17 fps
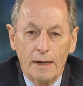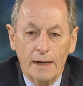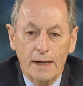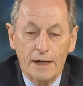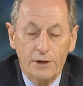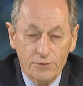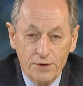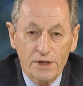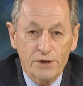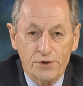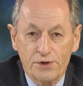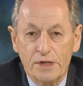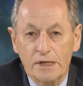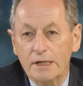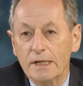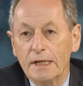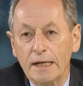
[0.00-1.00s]

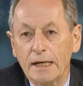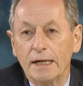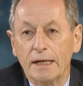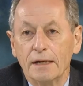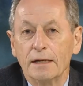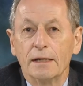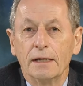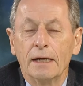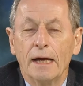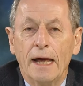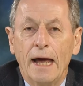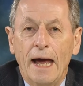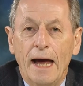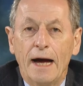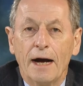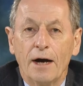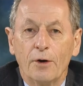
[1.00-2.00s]
interested in
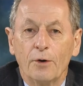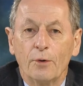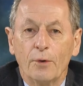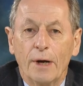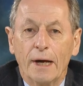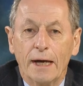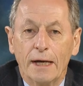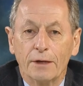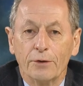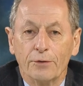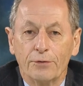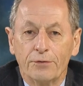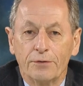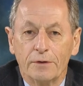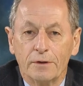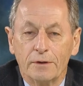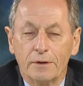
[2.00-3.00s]
how
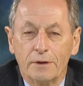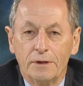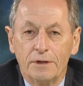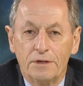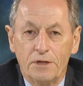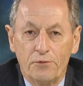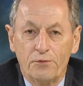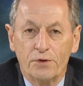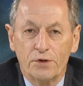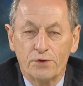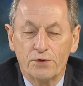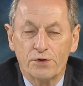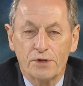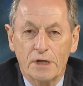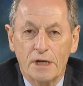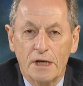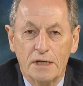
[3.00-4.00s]
health
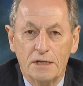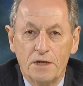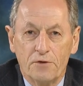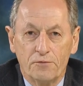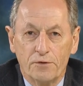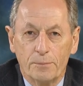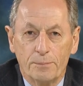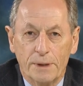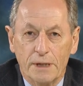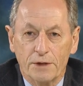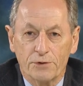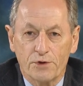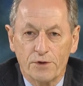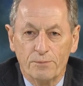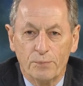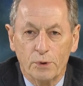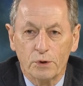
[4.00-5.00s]
differs in different
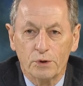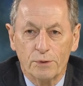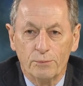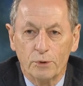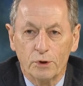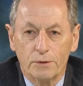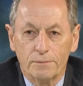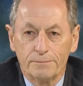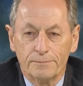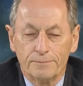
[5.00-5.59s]
parts of Baltimore.